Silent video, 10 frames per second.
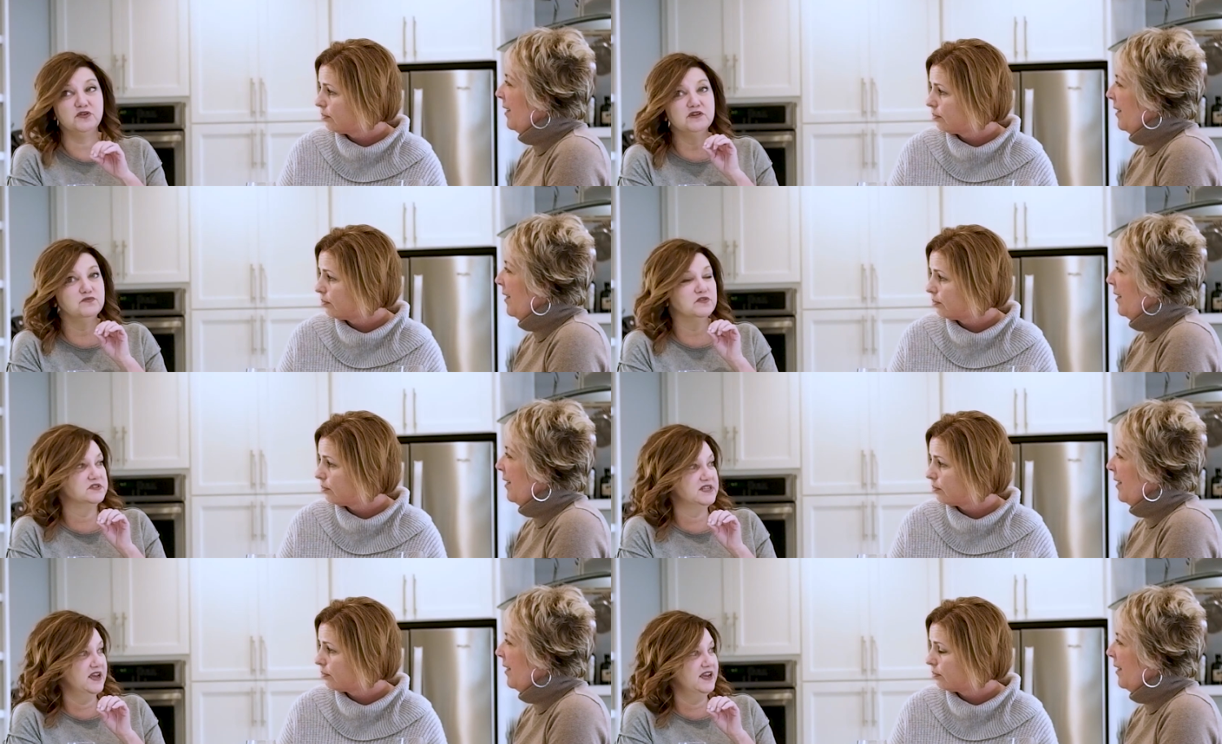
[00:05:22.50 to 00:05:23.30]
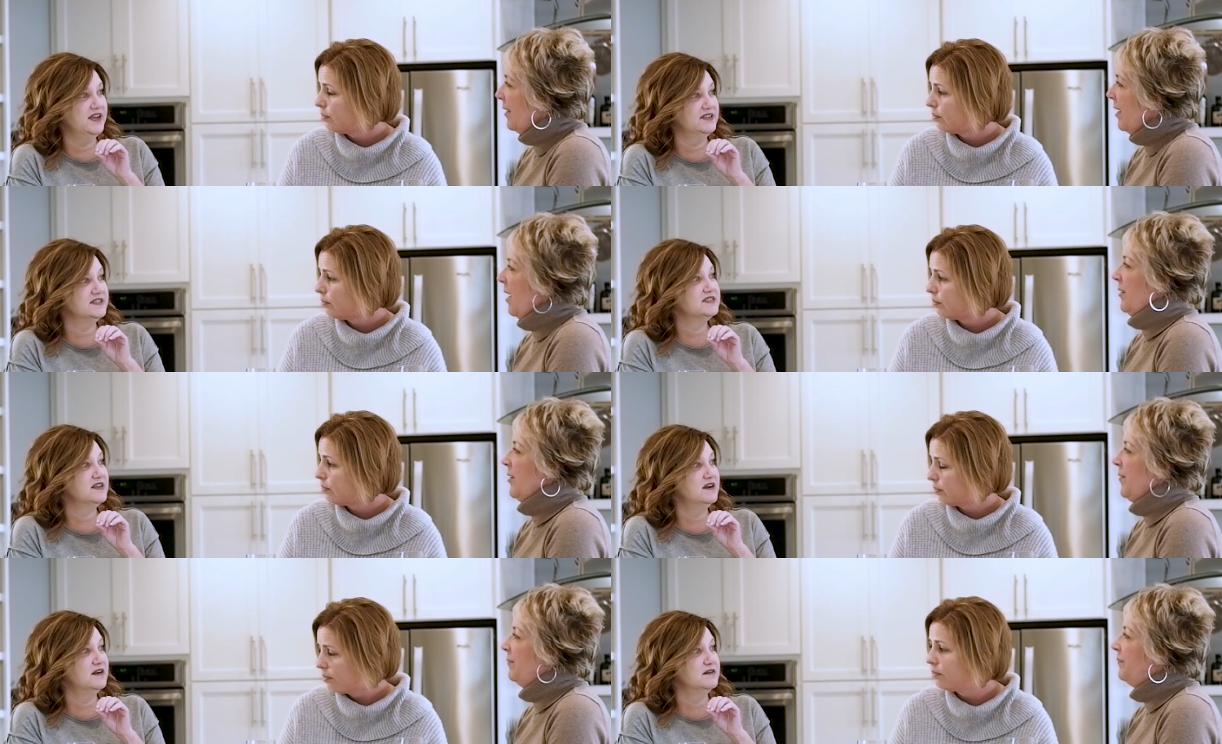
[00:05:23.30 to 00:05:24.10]
Speaker 1: muted rosé. It is
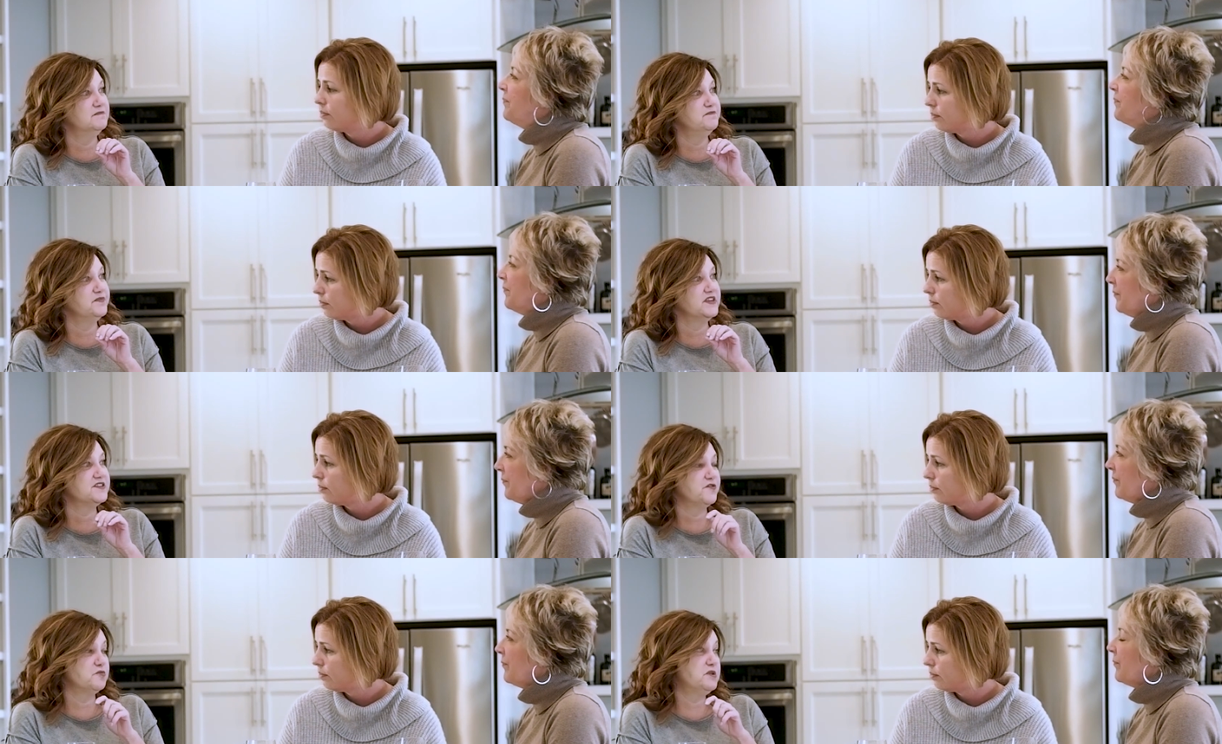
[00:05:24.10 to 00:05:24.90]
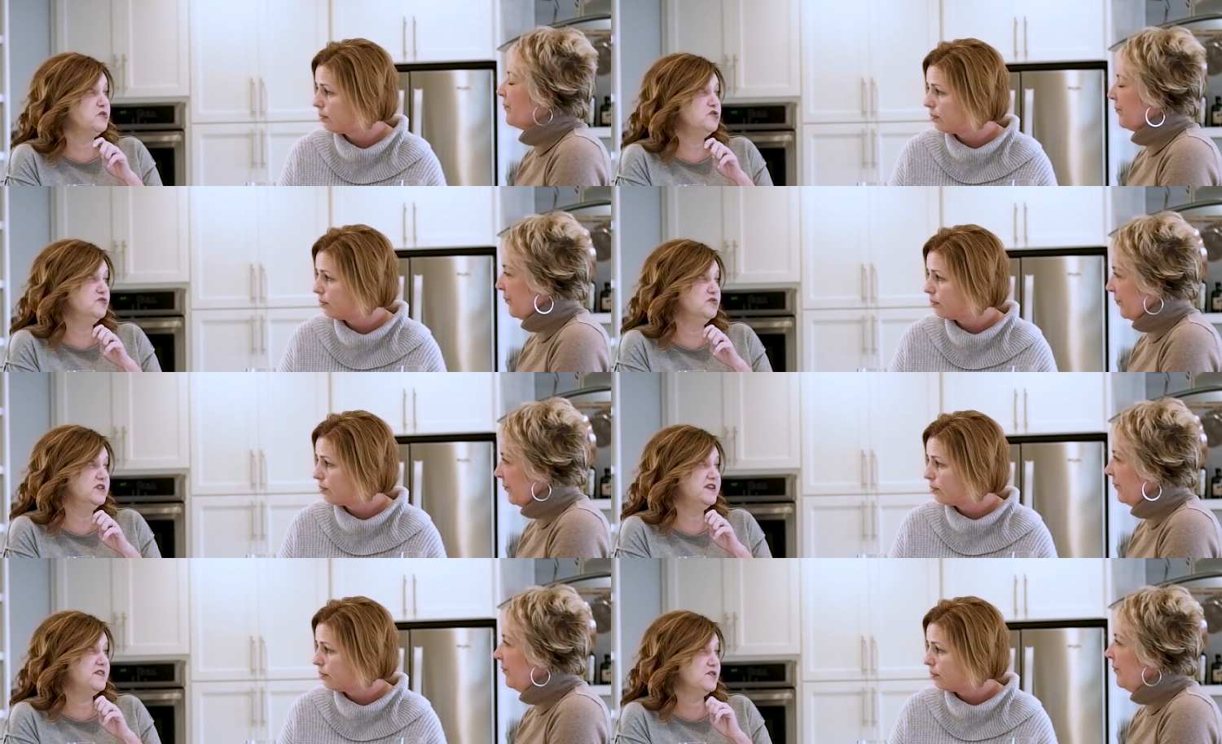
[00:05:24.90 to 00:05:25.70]
yes. um, is for people who
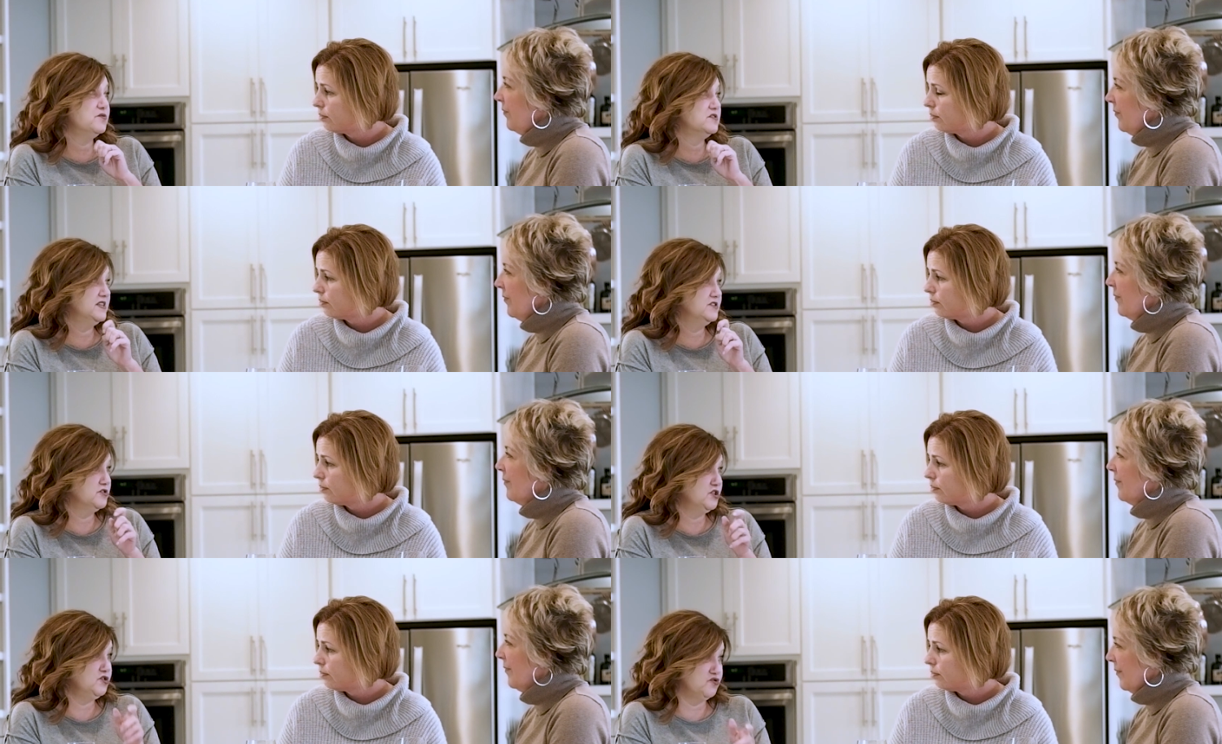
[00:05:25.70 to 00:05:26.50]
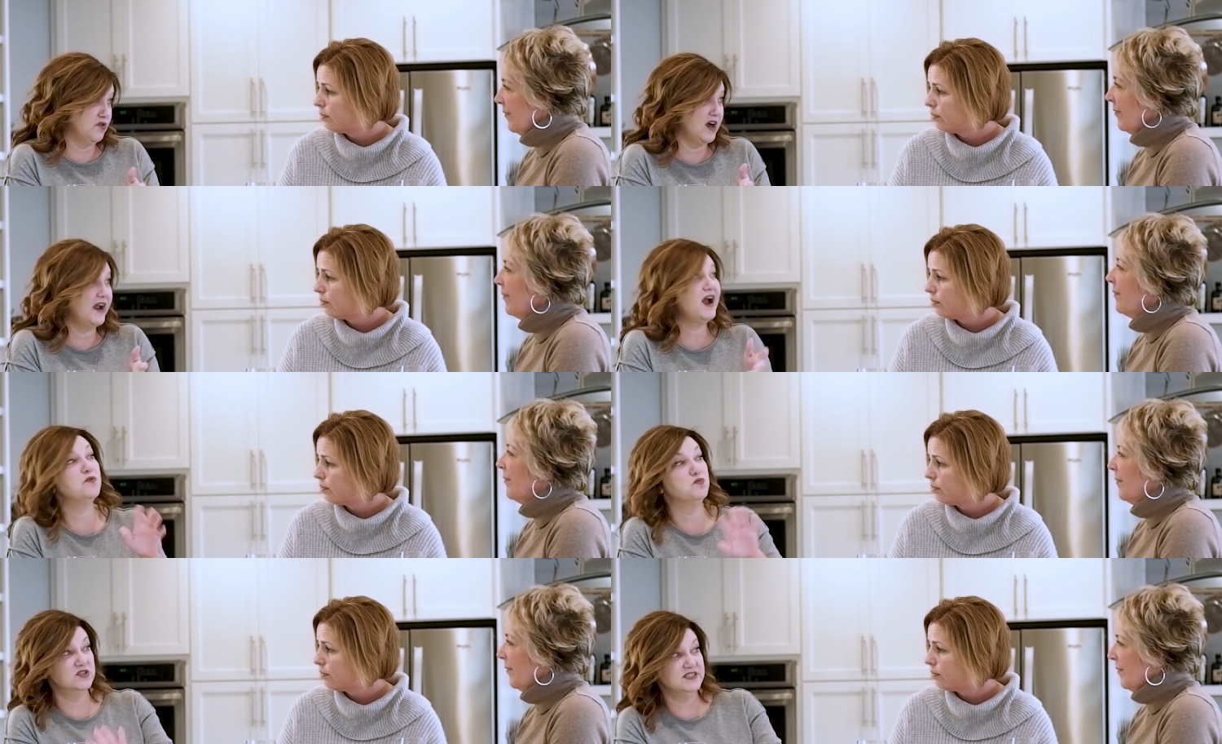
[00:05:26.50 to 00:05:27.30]
really think rosés are too dry.
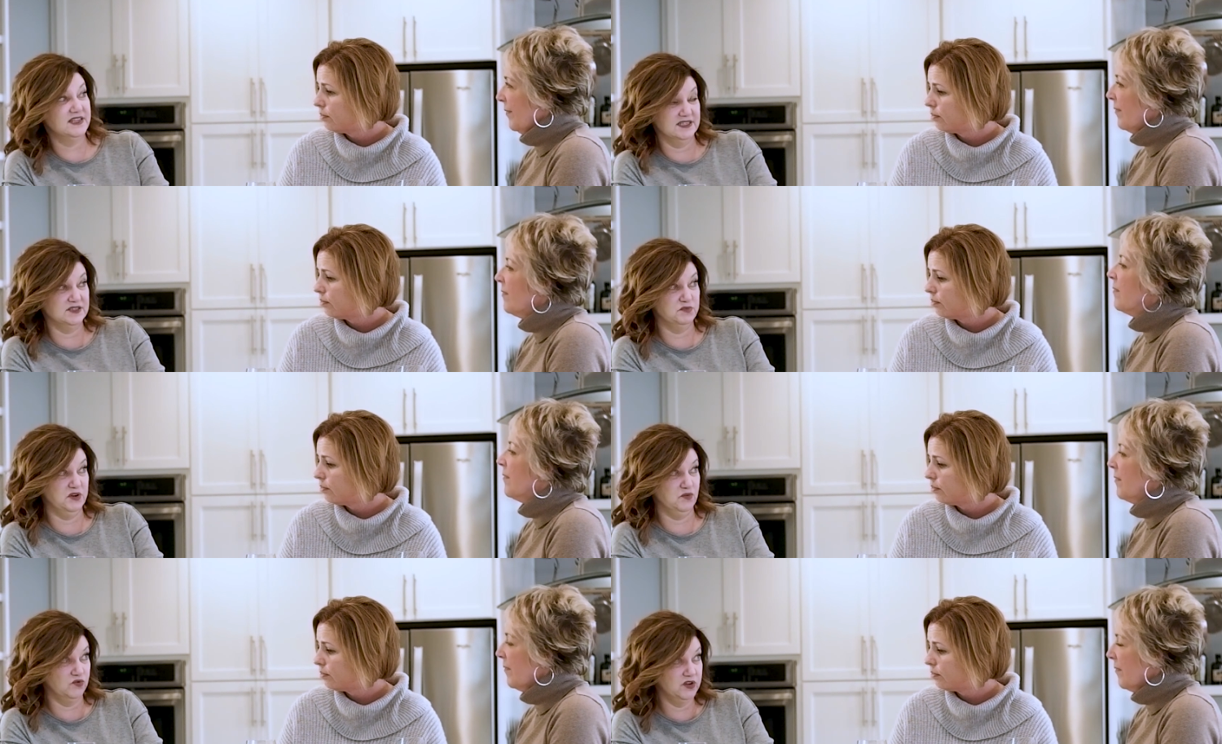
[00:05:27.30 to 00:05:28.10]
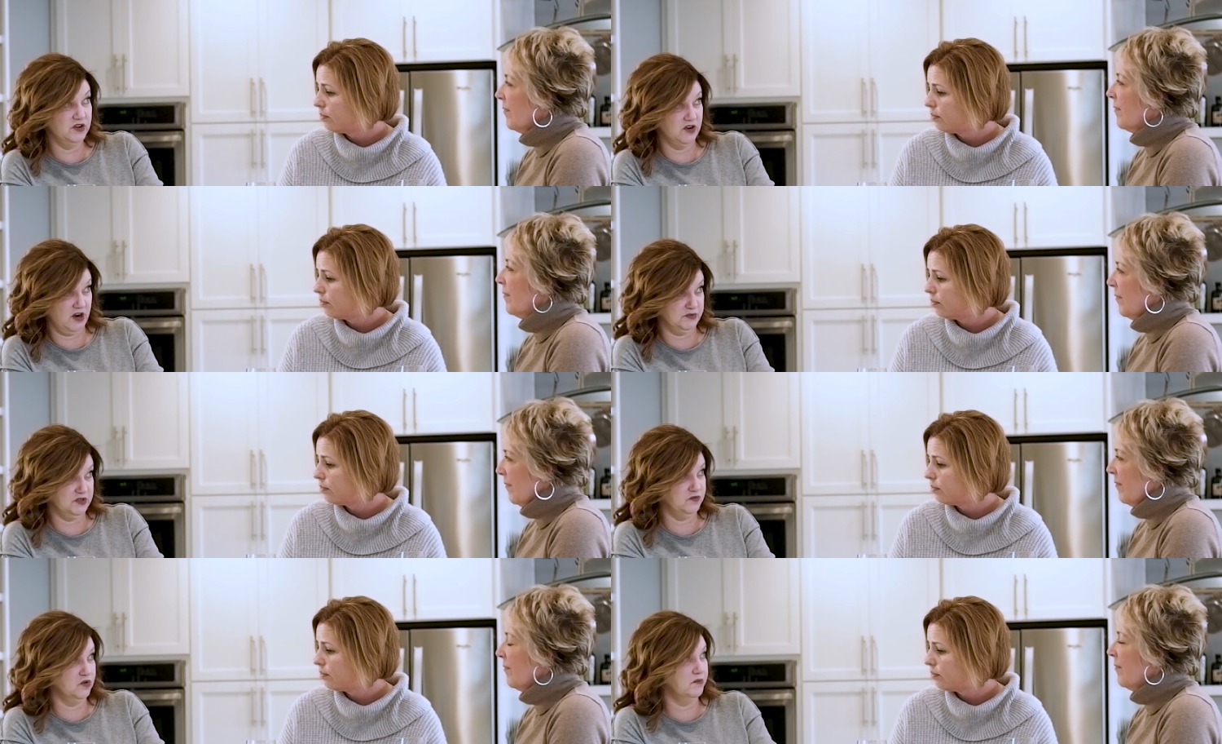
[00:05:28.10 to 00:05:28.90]
I would say this would be a really good
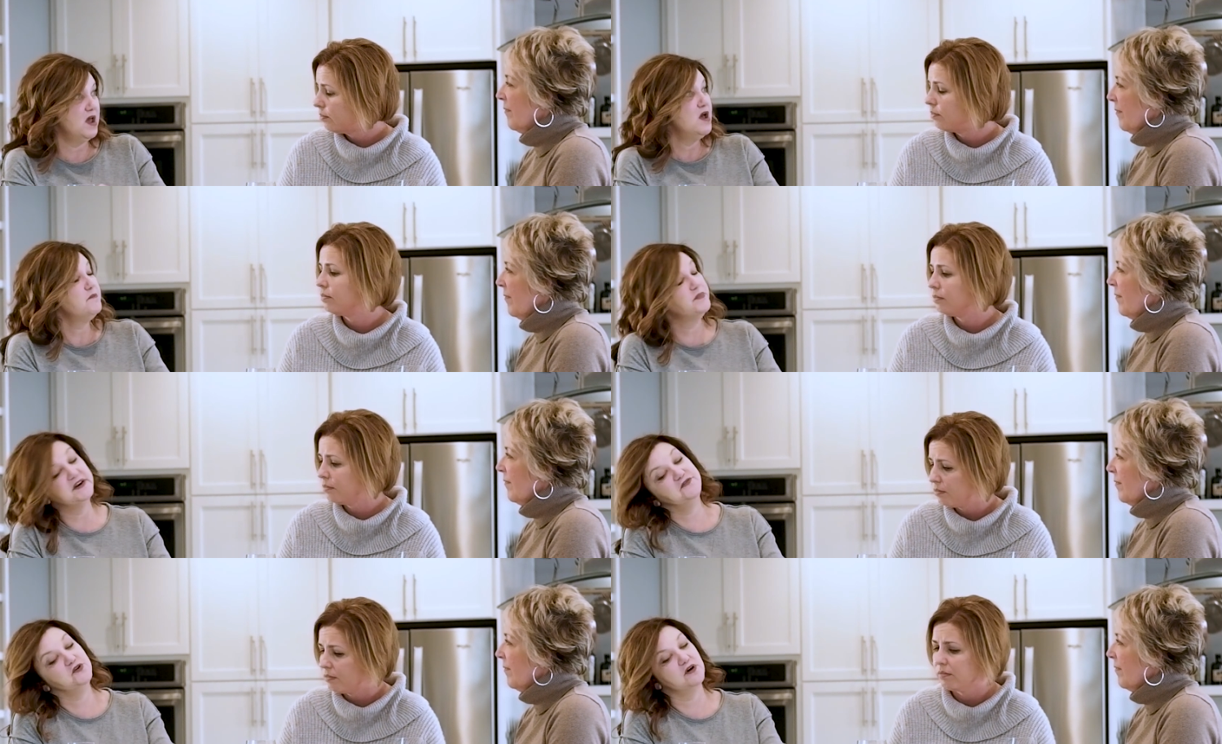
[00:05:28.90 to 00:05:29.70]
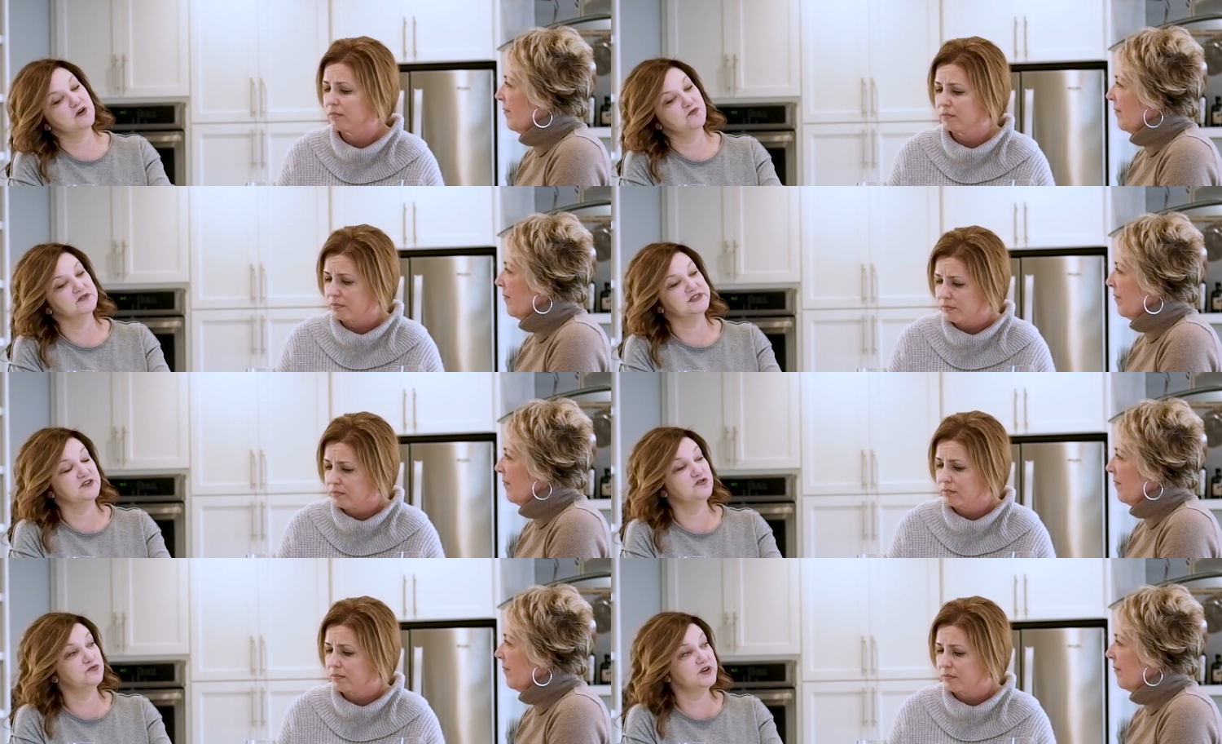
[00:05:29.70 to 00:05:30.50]
option for them. But if you are a rosé